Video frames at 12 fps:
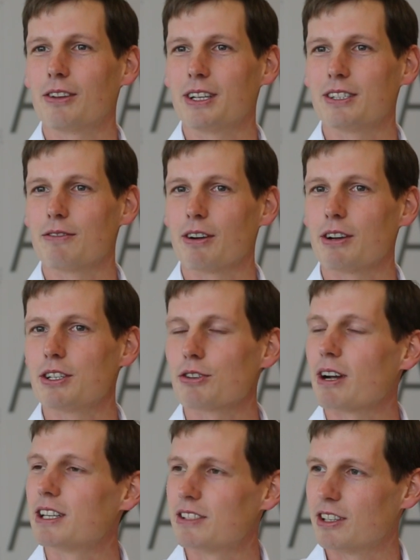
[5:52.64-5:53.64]
it's a very
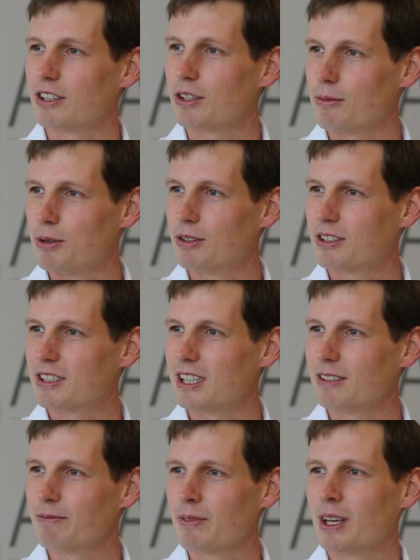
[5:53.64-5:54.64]
transient
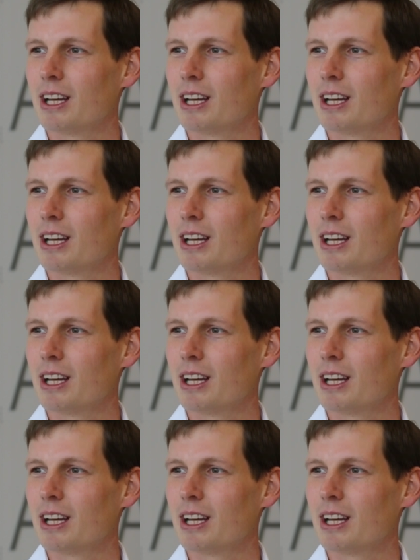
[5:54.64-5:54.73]
community.